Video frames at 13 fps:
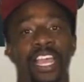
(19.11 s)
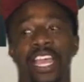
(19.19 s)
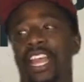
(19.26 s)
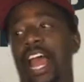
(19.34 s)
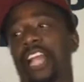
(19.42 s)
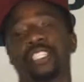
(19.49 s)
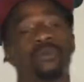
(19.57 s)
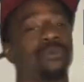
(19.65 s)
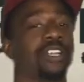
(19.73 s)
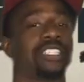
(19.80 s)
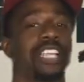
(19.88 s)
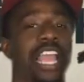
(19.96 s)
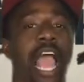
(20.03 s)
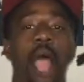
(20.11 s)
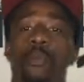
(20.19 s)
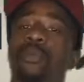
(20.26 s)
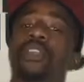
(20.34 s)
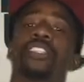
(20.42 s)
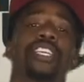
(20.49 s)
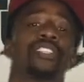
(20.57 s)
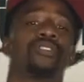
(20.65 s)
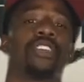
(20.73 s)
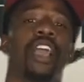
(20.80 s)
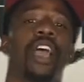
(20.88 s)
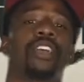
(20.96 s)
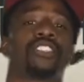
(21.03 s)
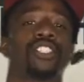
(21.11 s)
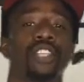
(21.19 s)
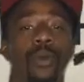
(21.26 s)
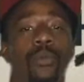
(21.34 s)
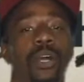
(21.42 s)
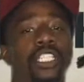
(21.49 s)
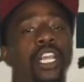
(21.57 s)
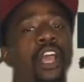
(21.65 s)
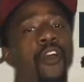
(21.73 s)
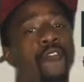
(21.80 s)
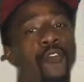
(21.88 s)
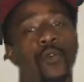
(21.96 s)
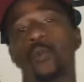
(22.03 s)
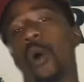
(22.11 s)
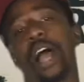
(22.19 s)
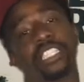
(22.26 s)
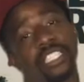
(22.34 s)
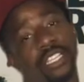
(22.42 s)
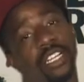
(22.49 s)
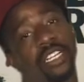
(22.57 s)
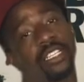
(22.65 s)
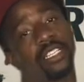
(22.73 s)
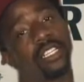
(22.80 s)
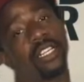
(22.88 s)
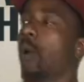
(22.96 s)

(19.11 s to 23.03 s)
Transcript: And I just want to say I appreciate you guys so much for watching it.